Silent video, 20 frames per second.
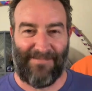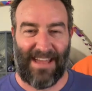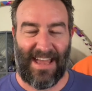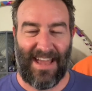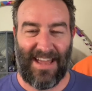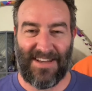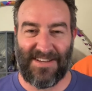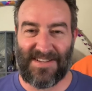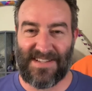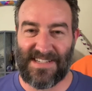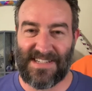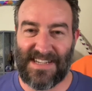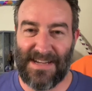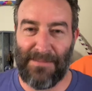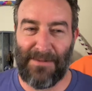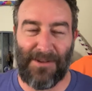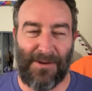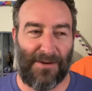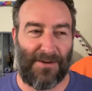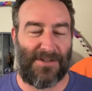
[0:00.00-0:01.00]
And
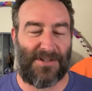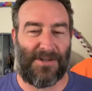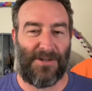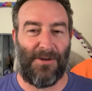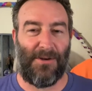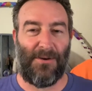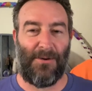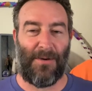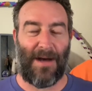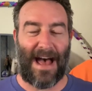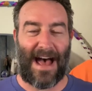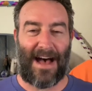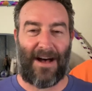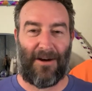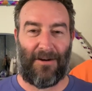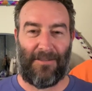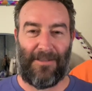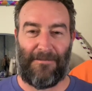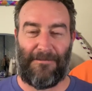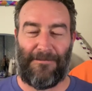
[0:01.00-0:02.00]
similar to
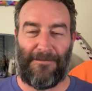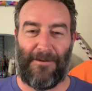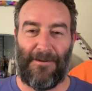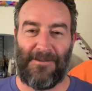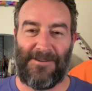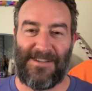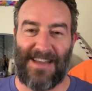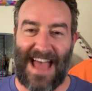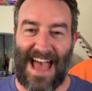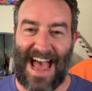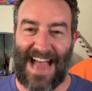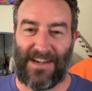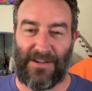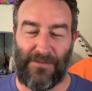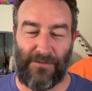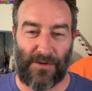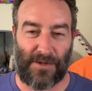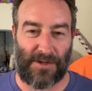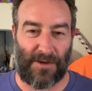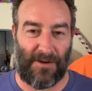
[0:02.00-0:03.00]
how the first act
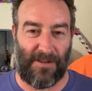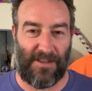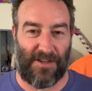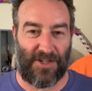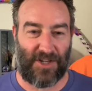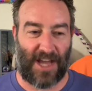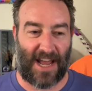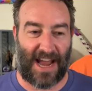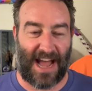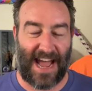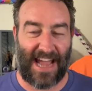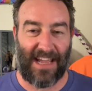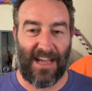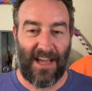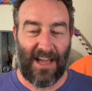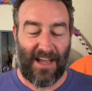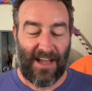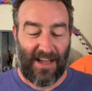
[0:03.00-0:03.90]
of Return of the Jedi